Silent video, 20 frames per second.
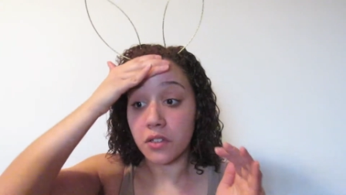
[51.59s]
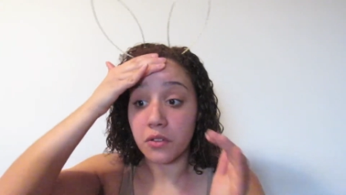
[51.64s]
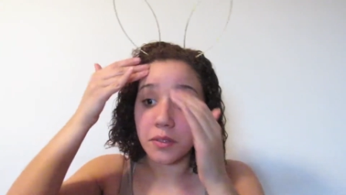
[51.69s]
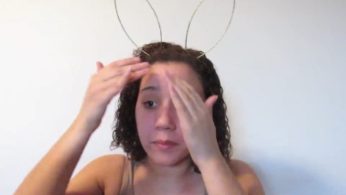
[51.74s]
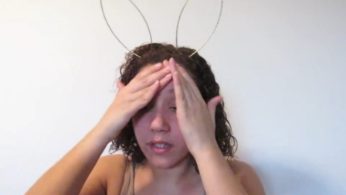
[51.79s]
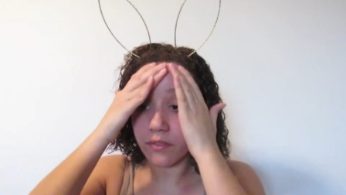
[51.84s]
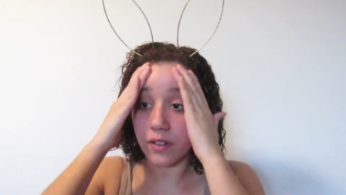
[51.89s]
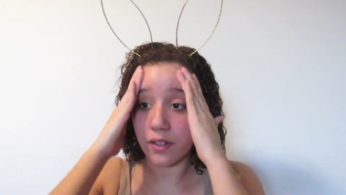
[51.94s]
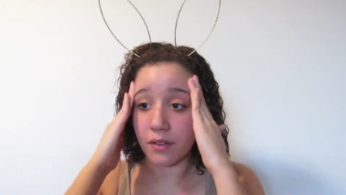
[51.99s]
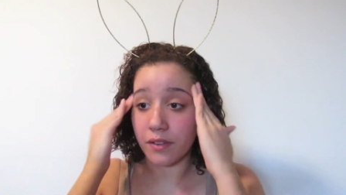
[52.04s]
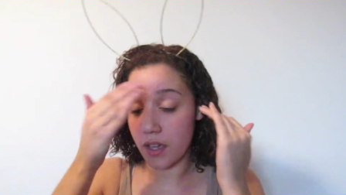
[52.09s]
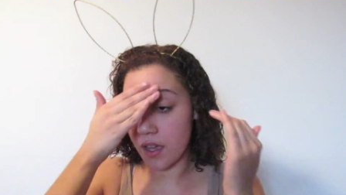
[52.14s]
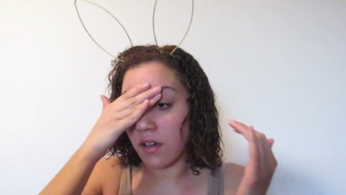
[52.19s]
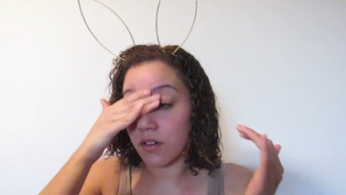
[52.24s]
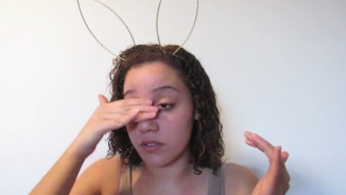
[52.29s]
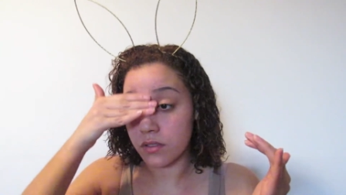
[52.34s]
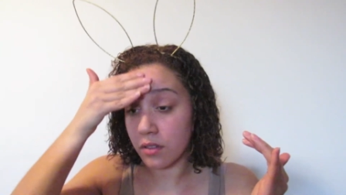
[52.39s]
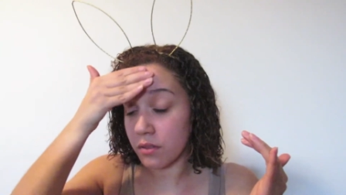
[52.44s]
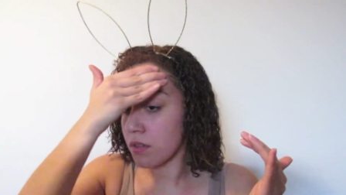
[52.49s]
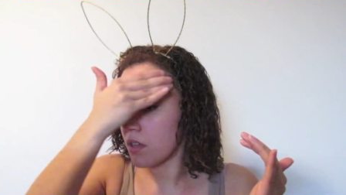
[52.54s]
Now
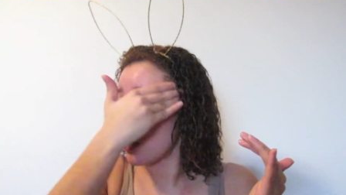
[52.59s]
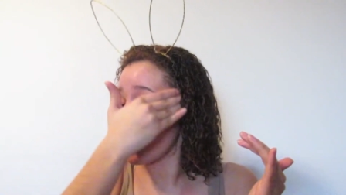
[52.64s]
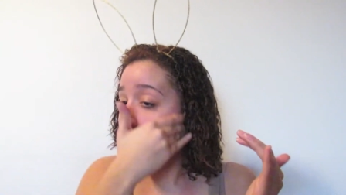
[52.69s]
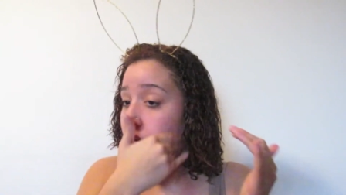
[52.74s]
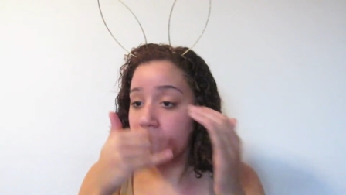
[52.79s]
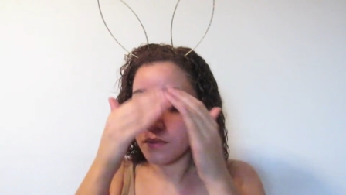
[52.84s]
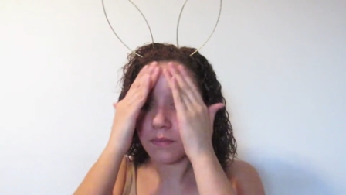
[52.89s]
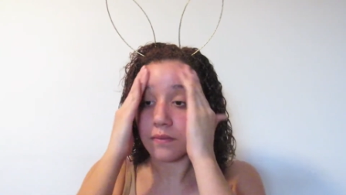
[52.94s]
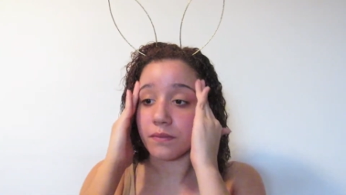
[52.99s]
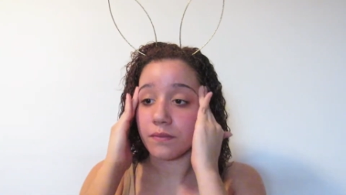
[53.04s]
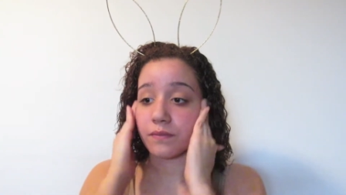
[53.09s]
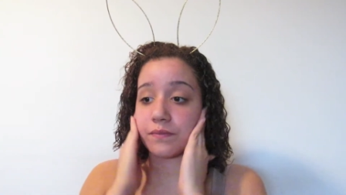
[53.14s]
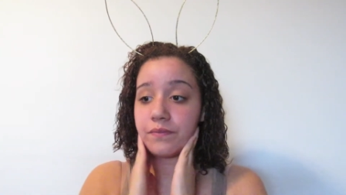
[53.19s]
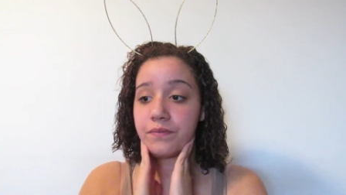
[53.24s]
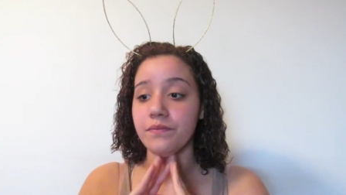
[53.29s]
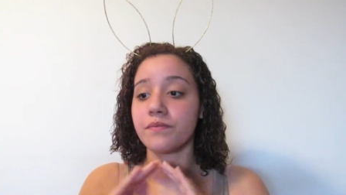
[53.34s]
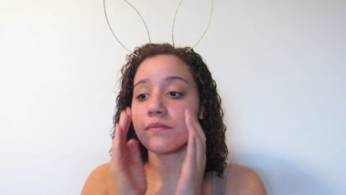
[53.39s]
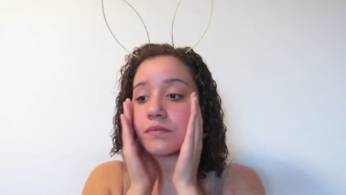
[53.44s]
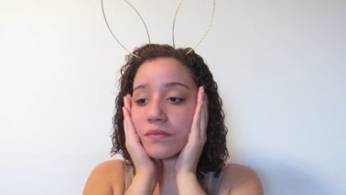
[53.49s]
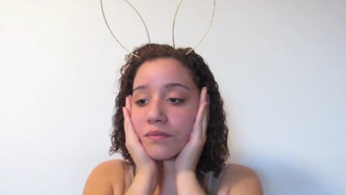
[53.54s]
I'm single. I
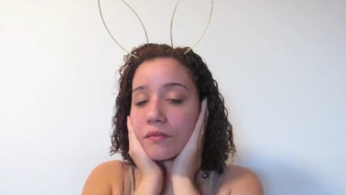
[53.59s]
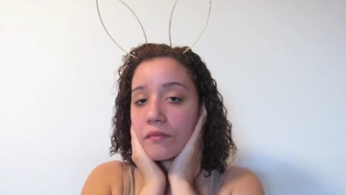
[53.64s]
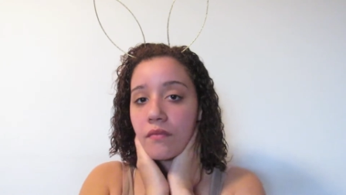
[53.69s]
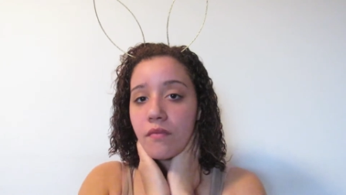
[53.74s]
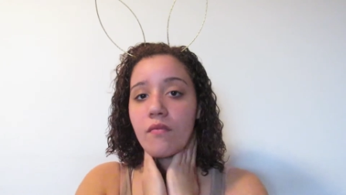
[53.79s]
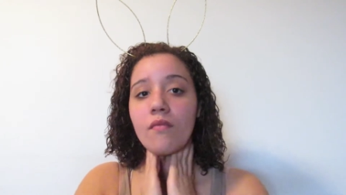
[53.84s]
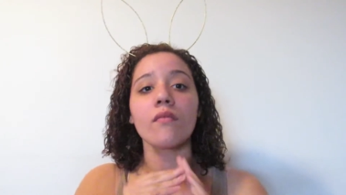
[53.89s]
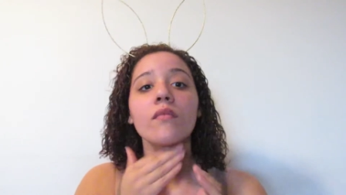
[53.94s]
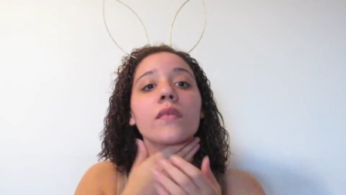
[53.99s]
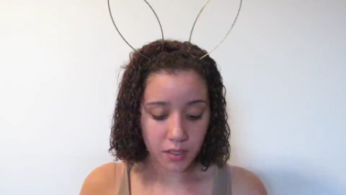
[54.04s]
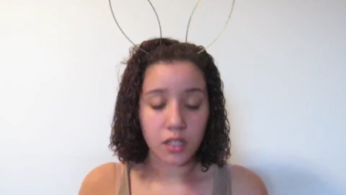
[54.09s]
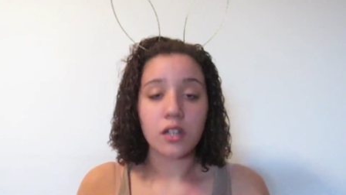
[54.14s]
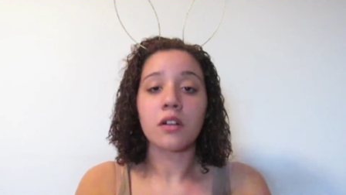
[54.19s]
don't really know